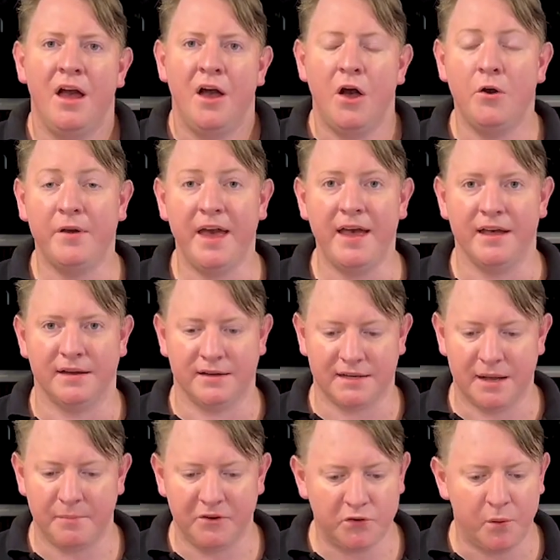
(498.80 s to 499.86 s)
Okay,
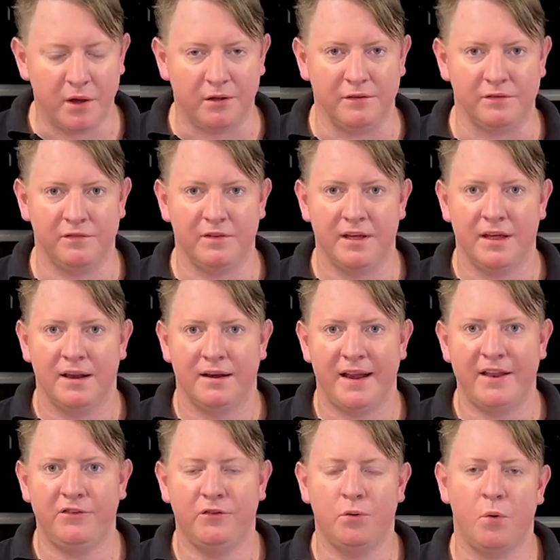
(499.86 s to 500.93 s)
number 12.
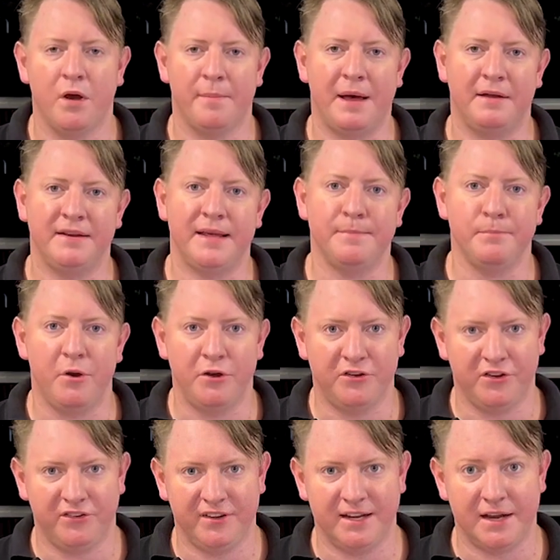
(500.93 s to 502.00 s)
Let's talk about
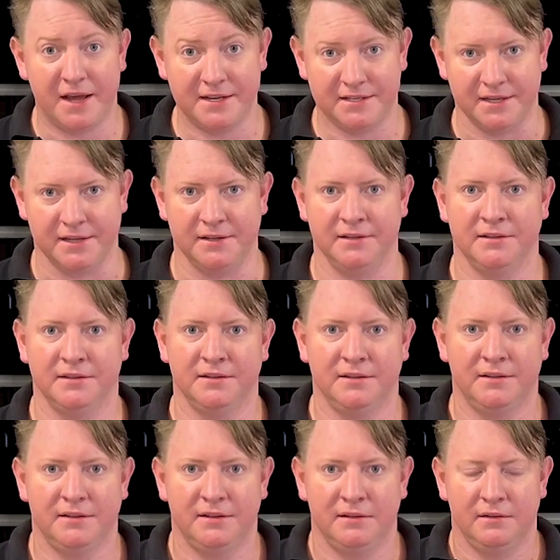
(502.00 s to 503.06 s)
emergency lighting.
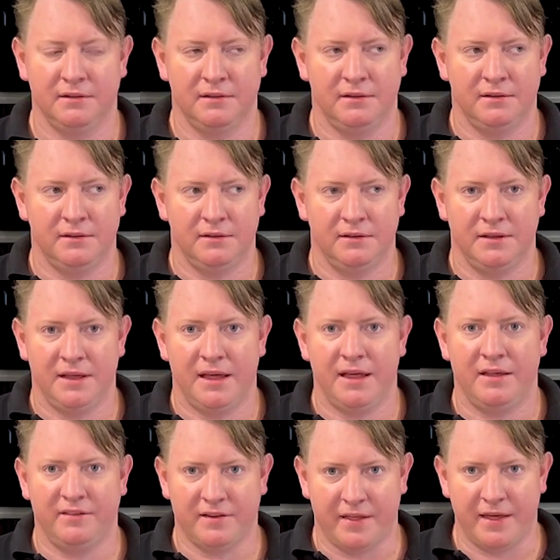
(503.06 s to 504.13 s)

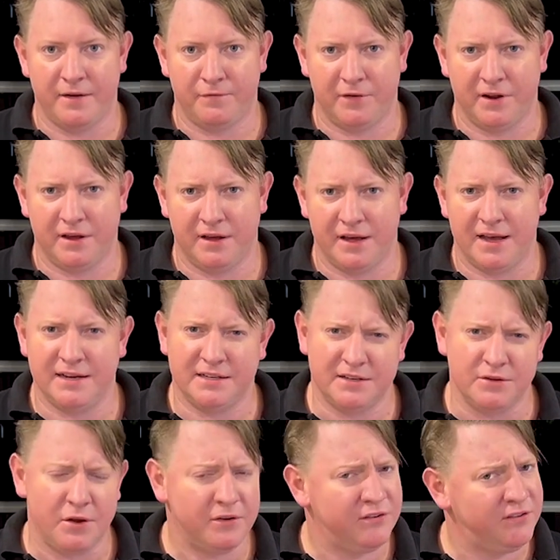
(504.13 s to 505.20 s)
In South Africa, I did
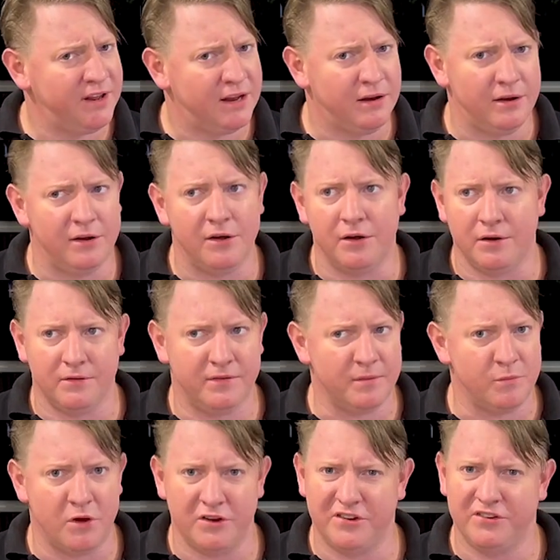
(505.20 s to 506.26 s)
not see a lot of
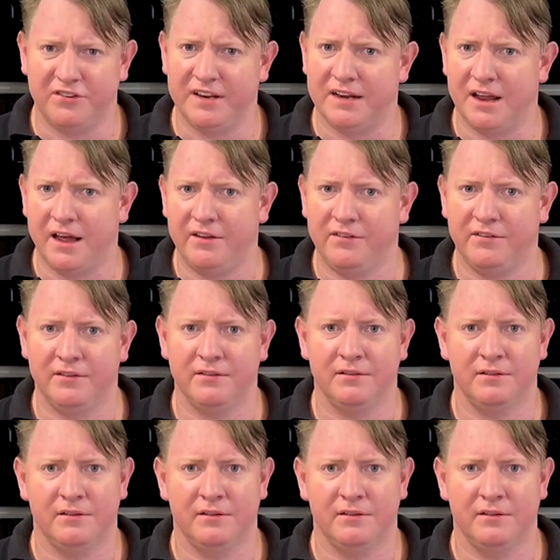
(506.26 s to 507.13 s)
emergency lights.